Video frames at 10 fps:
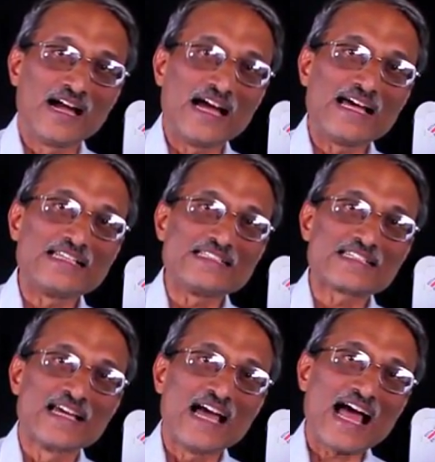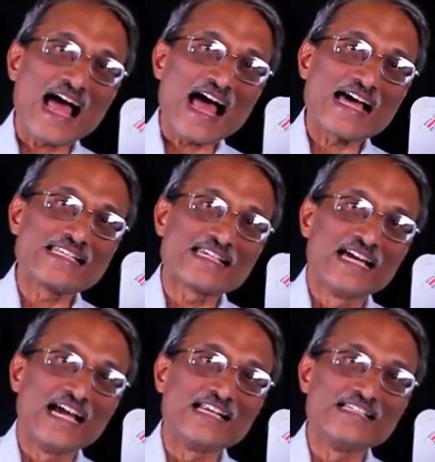and had
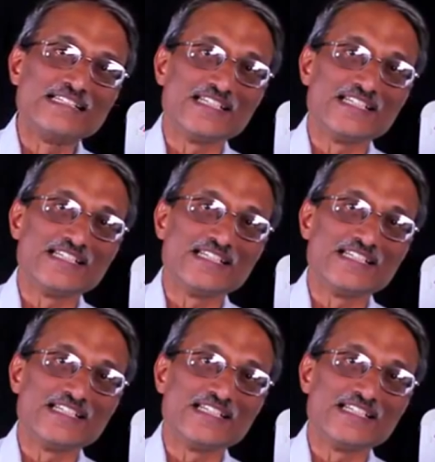and